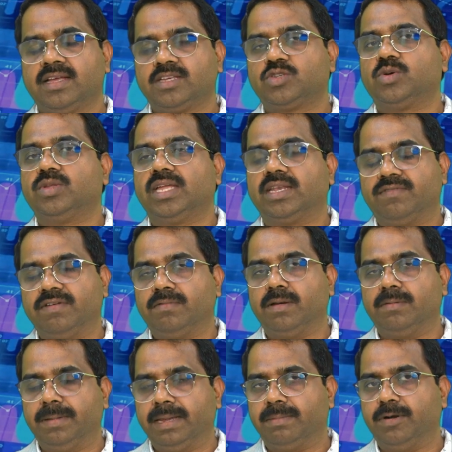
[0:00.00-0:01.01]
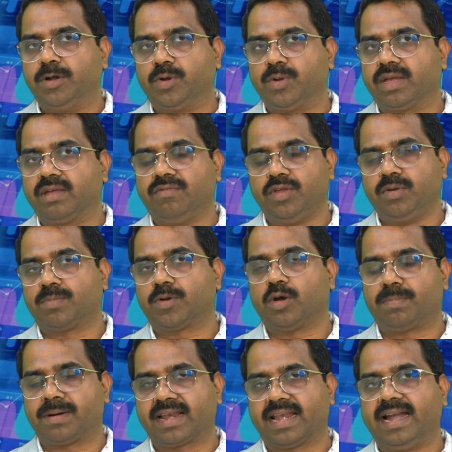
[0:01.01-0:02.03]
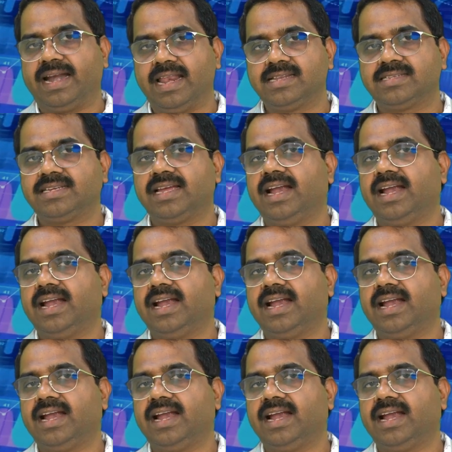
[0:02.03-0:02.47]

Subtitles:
so that we will be able to give you proper guidance.